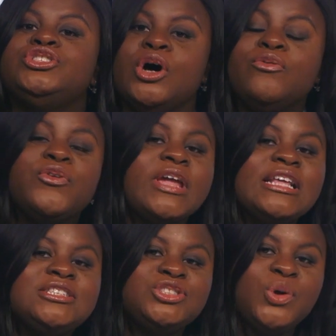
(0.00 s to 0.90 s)
Don't
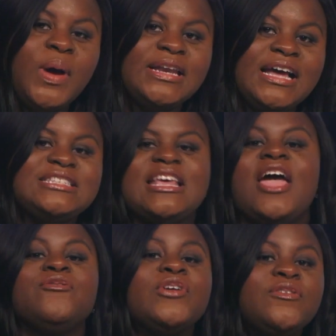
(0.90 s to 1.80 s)
forget to join us
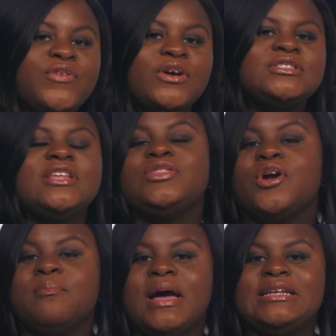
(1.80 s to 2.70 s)
every first and
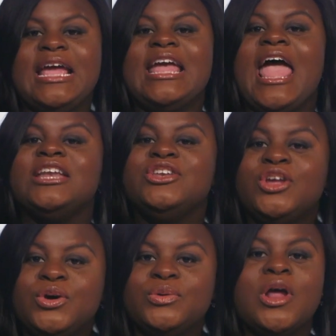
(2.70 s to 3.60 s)
third Monday at
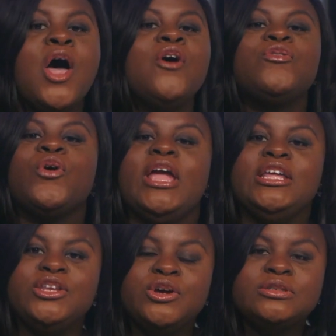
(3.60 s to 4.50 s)
noon for
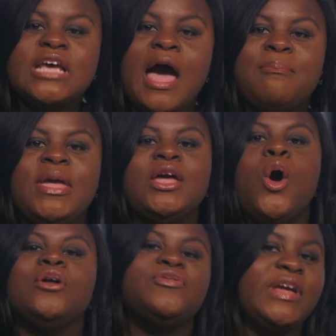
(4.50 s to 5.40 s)
a new topic
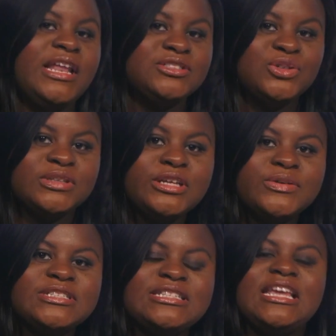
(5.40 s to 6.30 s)
on financial
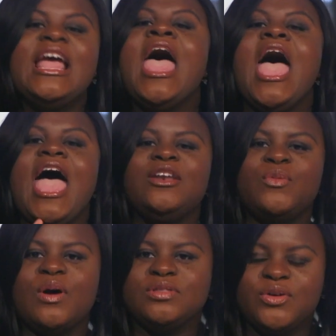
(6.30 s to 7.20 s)
literacy
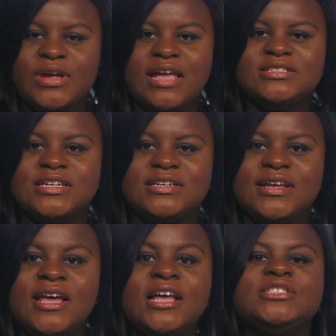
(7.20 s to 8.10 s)
and wealth creation.
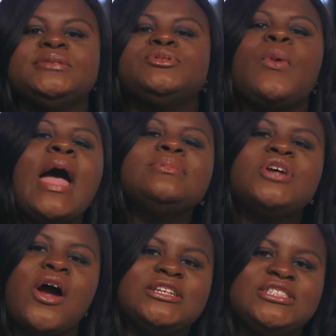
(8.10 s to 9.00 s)
Subscribe
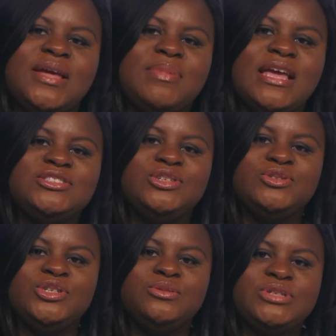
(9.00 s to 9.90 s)
to our JBS
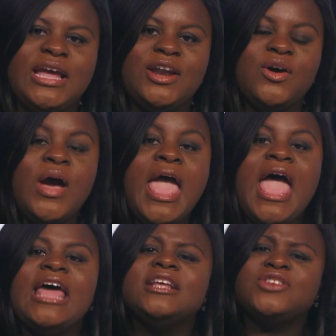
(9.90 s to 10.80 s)
YouTube channel.
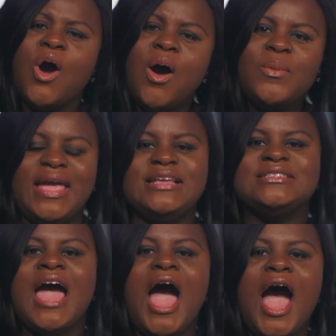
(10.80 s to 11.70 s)
And as always,
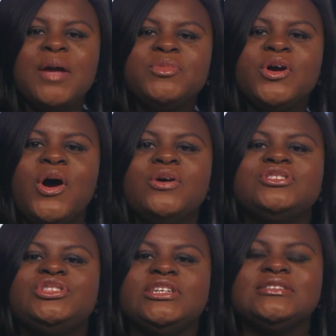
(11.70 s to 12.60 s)
I'm your
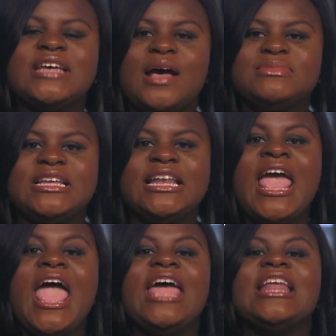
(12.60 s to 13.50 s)
host, Jill Thompson,
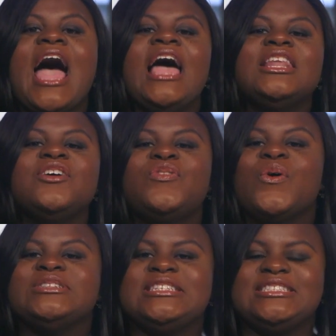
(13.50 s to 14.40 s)
and I look
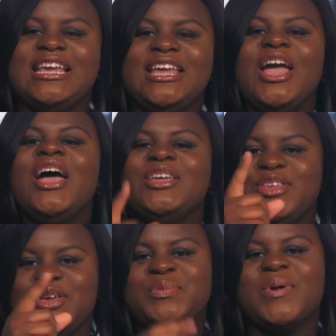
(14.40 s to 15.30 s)
forward to seeing you